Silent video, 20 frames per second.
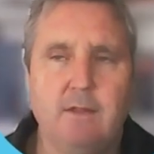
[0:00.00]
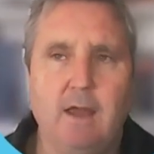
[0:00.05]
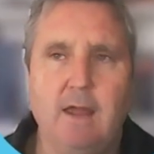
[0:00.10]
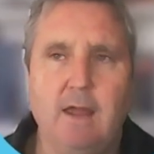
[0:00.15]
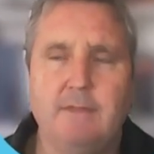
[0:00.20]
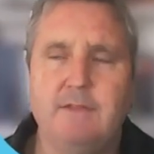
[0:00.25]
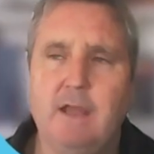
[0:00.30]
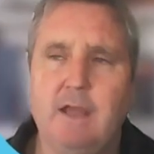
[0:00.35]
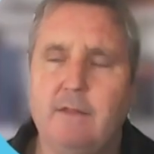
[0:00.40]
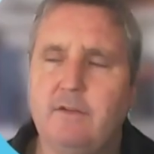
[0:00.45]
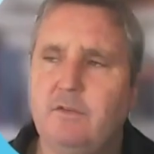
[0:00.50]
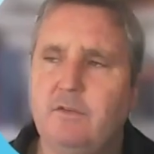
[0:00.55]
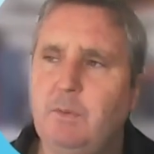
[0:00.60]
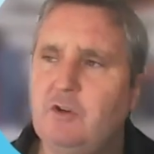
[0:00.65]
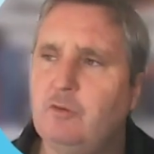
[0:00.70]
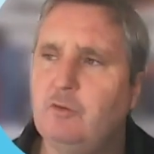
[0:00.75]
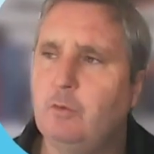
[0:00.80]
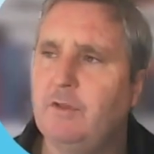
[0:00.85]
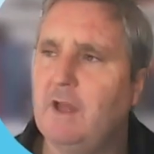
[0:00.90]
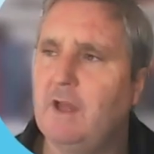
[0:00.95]
The other
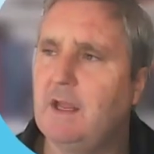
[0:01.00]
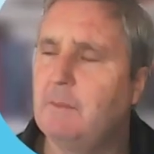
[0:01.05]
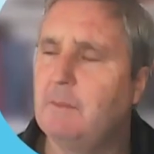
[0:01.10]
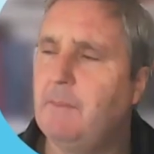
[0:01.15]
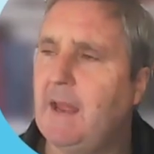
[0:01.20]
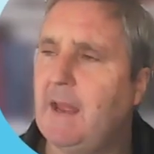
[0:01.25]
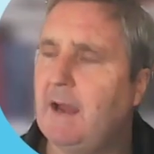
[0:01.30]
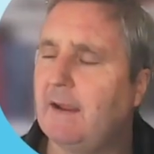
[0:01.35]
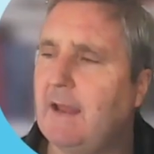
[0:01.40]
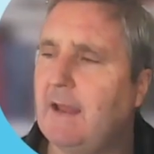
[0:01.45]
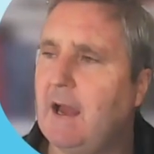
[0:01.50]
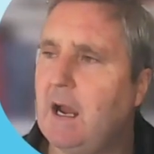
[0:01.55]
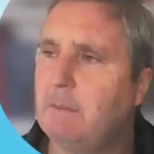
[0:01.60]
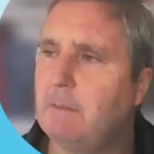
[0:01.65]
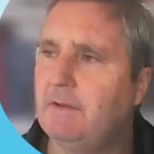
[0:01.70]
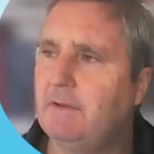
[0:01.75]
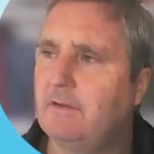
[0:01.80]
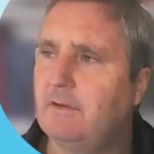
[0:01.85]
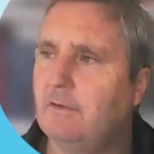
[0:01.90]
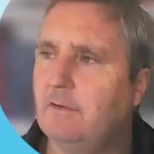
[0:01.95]
special thing about
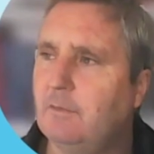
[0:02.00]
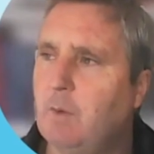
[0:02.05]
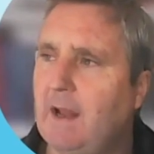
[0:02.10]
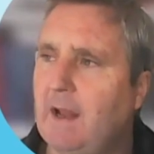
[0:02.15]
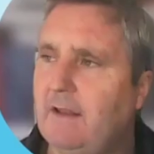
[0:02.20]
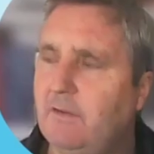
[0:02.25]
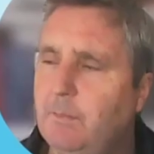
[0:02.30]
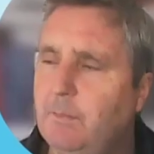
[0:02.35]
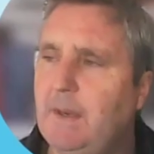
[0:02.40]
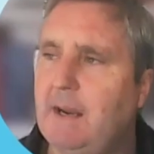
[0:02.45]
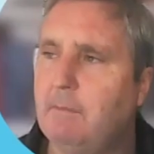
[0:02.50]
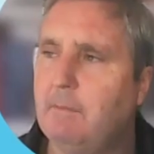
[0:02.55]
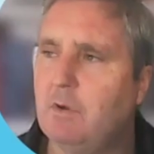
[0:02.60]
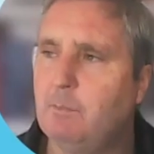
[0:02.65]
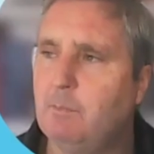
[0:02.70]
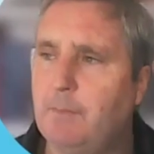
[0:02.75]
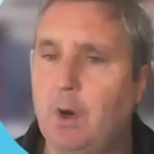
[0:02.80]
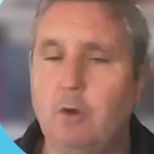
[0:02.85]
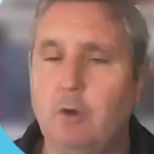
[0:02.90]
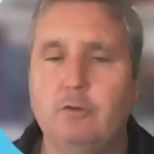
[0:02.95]
carbons, as well as being able to
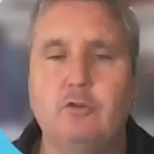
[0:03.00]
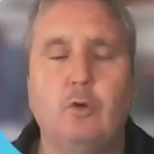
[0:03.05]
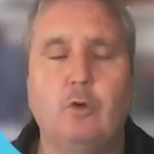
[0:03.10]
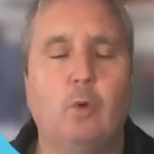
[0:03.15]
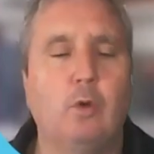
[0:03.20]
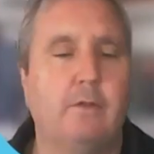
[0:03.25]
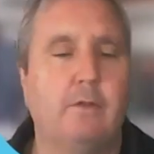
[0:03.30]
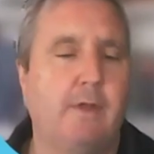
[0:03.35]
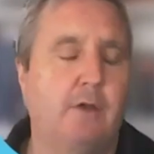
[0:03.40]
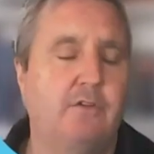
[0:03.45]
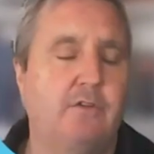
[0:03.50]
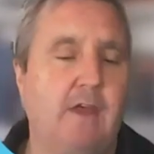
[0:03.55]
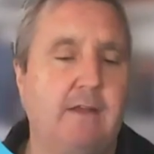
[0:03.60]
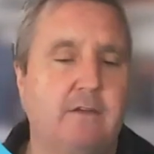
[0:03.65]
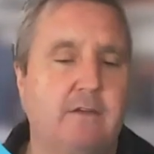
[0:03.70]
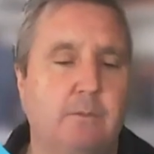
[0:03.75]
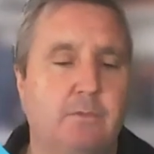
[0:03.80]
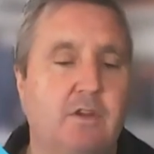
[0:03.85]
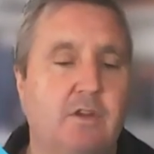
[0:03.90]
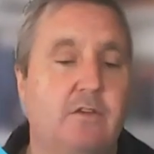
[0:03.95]
bond to all of those
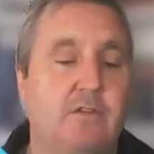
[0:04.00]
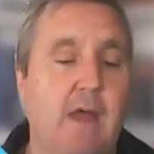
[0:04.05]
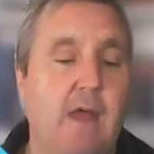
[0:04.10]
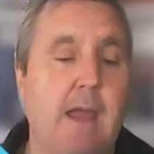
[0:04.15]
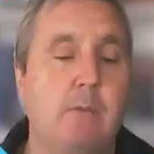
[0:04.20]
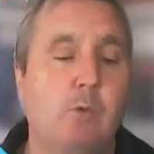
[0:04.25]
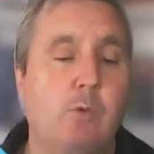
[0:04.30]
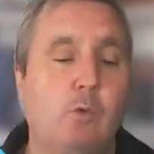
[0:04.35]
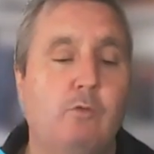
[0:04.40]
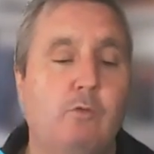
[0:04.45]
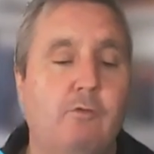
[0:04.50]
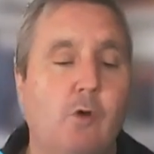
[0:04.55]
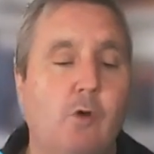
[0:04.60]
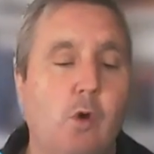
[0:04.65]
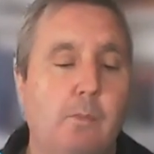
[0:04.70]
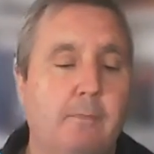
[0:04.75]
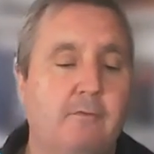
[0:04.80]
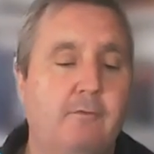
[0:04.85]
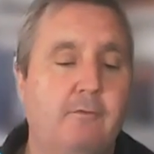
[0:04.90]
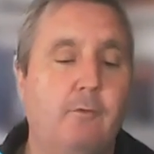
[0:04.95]
atoms, is they will
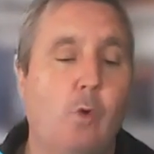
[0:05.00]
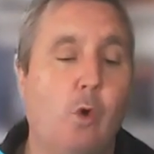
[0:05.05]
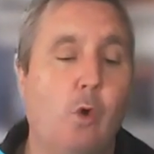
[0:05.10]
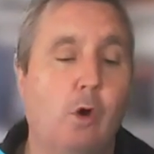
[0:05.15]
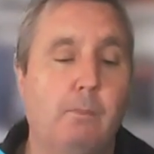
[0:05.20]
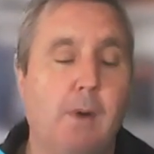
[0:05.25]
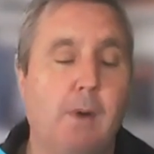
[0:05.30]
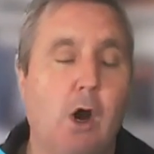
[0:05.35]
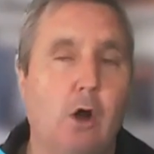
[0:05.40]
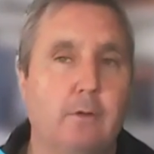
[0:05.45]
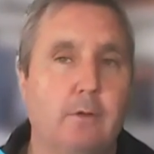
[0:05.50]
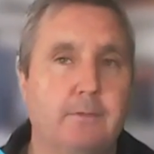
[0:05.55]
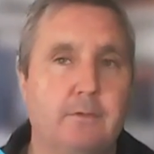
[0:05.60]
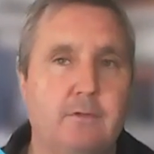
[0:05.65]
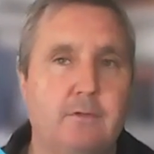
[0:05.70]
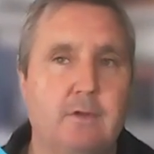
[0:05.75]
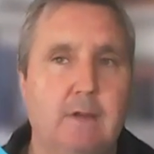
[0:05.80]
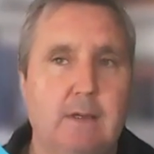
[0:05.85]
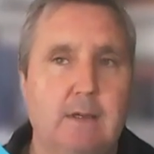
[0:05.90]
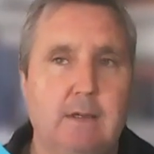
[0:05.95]
form 4
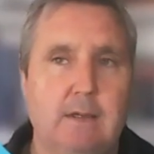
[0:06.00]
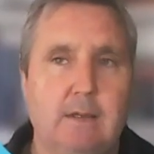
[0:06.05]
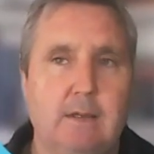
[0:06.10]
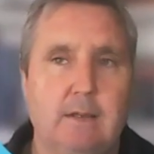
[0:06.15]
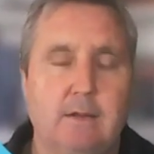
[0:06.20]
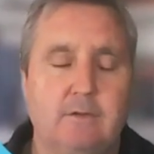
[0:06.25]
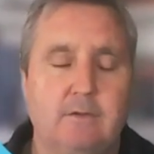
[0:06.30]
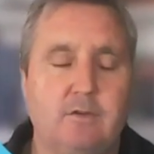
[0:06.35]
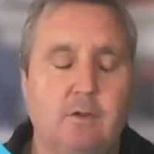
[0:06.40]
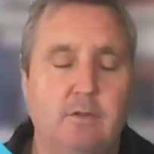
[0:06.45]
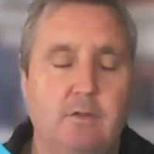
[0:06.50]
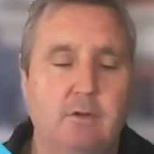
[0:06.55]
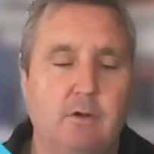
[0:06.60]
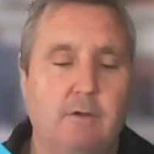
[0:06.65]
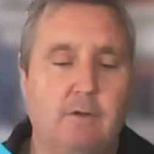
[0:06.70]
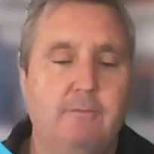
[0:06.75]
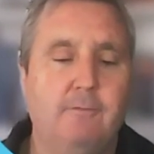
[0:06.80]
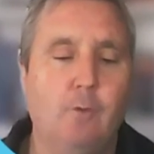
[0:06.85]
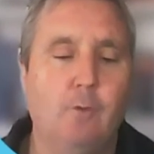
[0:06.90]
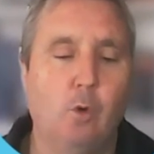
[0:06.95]
bonds. So there
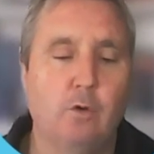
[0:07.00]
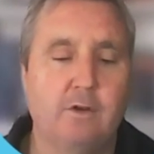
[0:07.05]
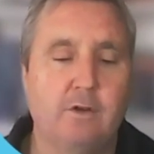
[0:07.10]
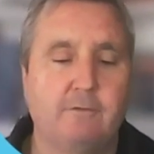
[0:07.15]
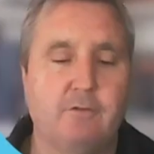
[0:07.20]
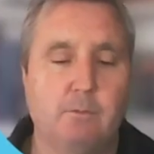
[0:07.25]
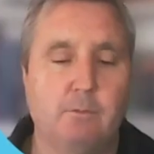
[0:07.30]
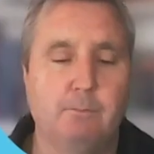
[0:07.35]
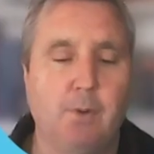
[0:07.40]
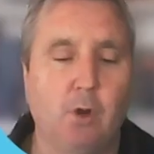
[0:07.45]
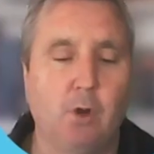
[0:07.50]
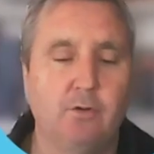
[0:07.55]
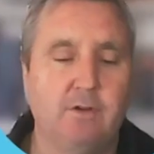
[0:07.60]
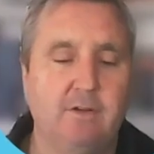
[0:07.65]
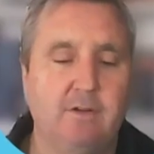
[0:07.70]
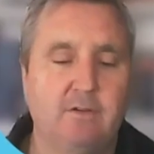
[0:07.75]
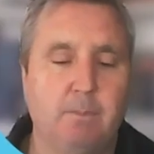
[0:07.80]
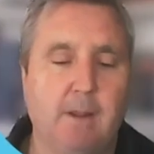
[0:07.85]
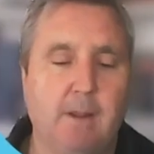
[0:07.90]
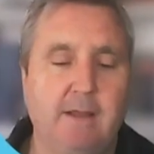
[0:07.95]
are 4 different
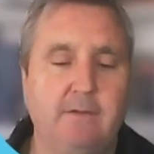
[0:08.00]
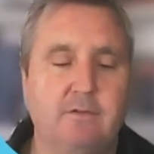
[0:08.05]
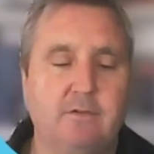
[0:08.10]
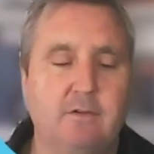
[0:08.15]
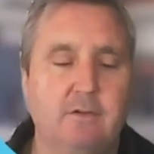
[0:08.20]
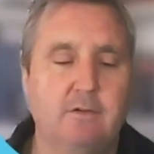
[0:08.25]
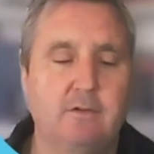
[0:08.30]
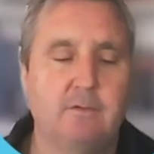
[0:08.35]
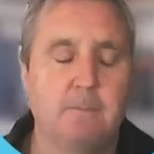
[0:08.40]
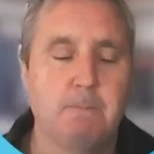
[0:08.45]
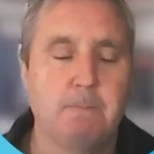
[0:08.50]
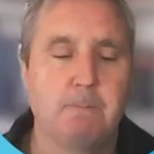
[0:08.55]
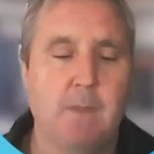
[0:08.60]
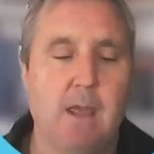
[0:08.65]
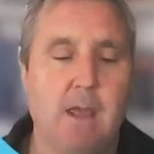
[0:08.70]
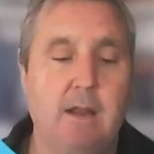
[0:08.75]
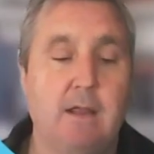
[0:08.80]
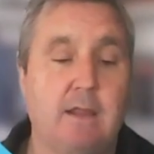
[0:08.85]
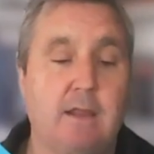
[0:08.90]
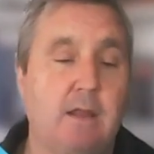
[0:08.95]
bonding spaces,
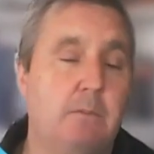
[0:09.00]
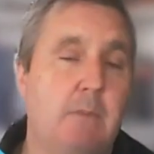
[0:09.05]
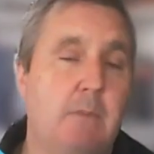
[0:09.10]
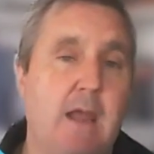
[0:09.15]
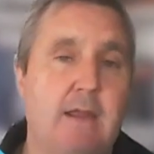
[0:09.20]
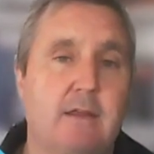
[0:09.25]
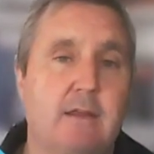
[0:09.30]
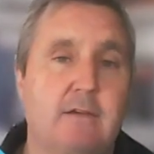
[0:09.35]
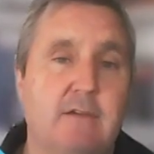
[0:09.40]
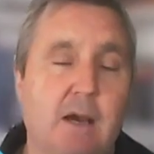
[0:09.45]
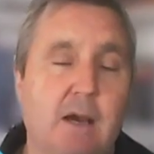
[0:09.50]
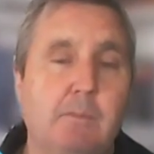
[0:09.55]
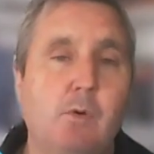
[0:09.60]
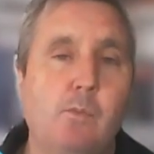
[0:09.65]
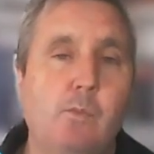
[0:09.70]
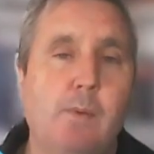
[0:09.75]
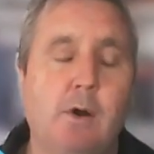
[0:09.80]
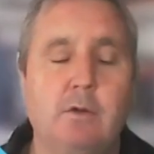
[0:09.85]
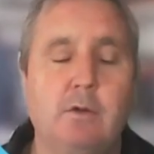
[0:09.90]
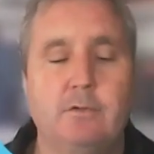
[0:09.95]
and it can make double
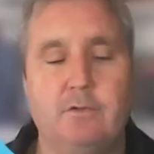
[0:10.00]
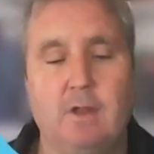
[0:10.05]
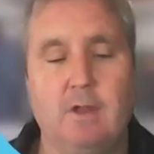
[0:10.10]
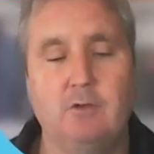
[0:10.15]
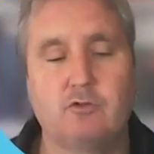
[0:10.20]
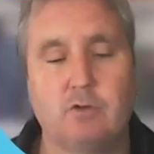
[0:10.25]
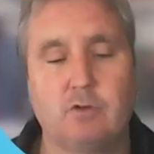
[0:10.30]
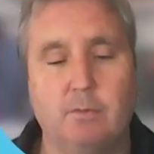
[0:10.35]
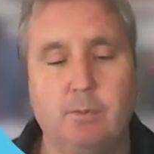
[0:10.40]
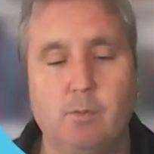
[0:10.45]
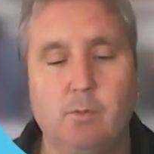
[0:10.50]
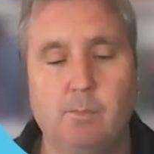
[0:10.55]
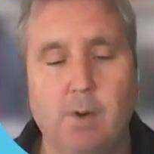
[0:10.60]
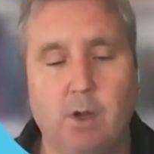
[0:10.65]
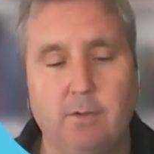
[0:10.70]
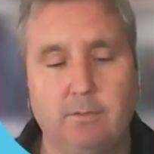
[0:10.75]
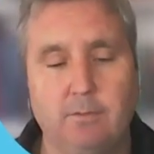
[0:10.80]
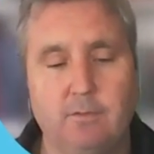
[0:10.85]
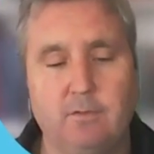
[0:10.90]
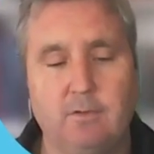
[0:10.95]
bonds and triple
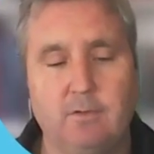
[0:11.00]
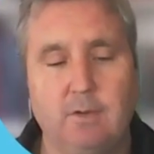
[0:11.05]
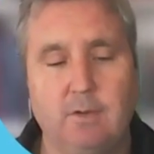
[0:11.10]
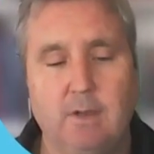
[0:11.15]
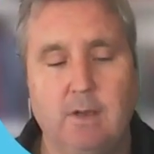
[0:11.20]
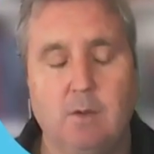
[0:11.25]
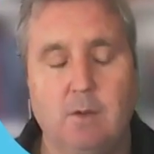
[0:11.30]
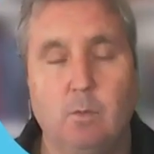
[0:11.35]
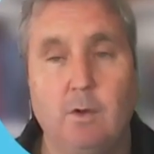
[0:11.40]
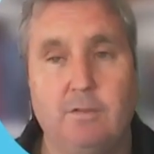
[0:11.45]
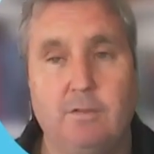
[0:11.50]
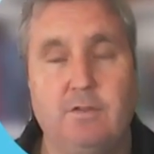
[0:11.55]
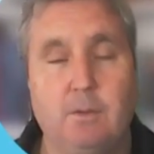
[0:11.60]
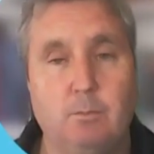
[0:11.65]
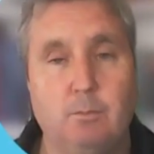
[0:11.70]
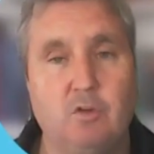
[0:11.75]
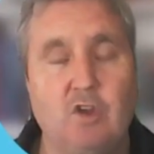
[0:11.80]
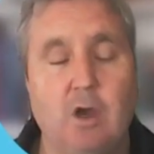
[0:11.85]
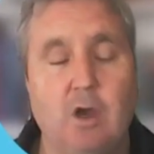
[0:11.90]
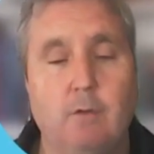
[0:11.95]
bonds with
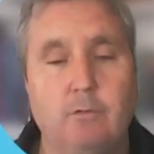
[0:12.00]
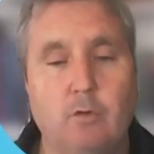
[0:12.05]
themselves